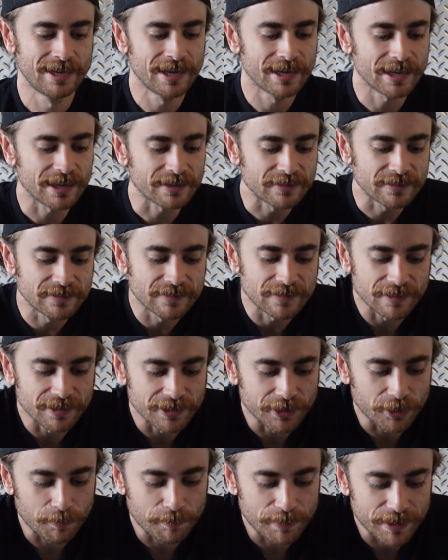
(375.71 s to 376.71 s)
Guess it's a
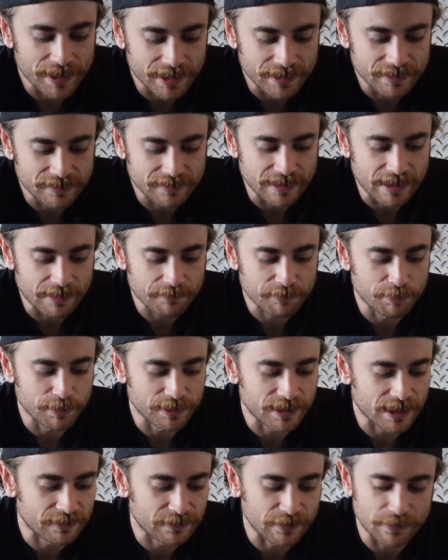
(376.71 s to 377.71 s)
little bit in-depth,
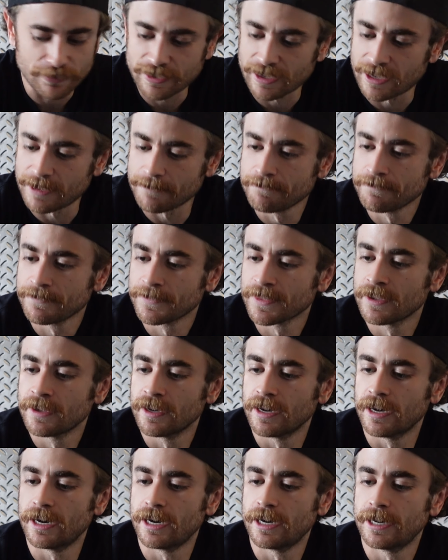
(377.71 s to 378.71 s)
but that's okay.
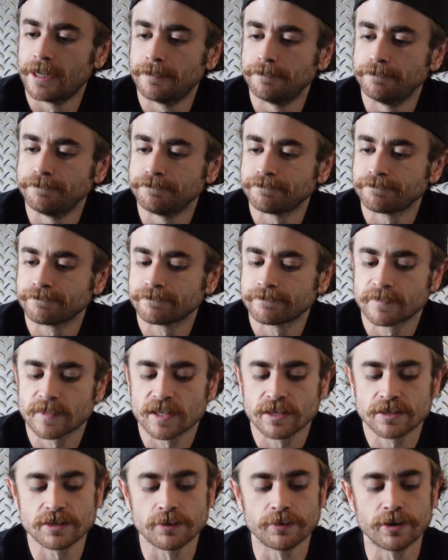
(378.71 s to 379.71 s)

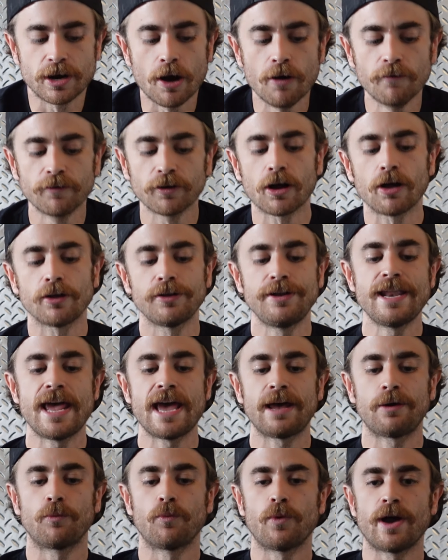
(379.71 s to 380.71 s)
So an overall
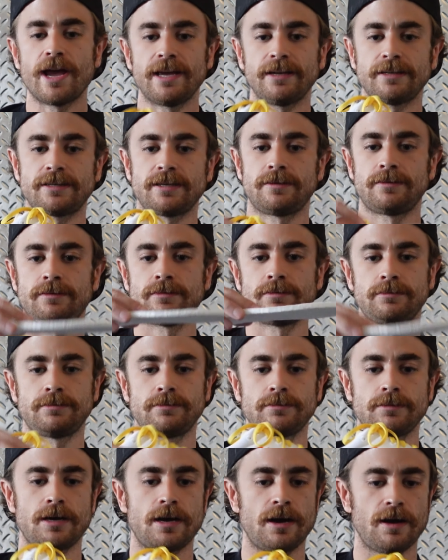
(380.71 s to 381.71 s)
net weight
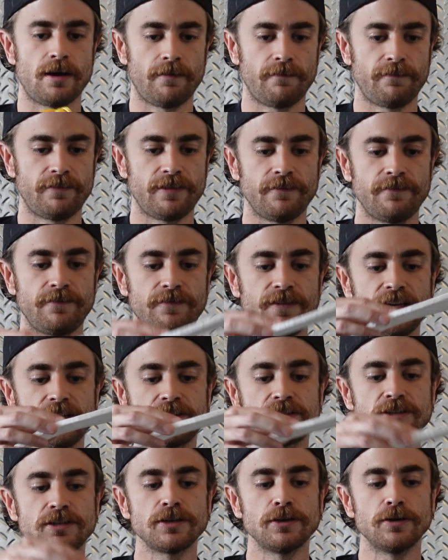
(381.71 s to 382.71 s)
of the
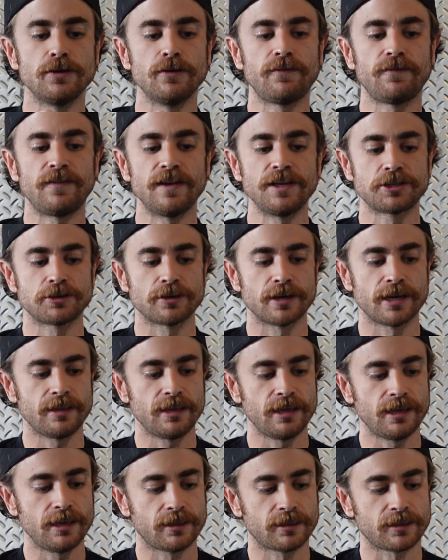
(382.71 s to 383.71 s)
V2 featuring
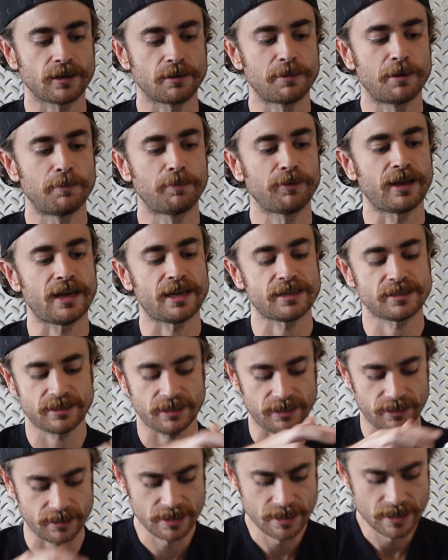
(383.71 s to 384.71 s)
the
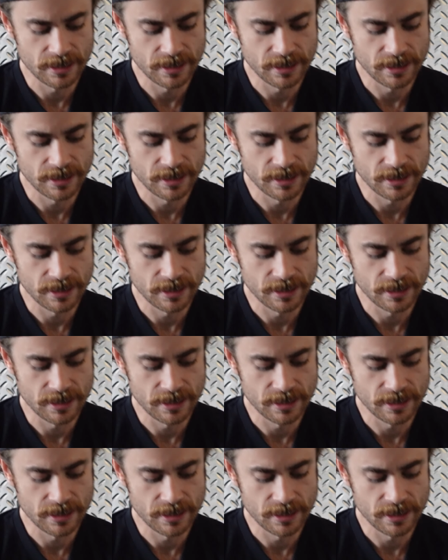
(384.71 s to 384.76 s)
thermoplastic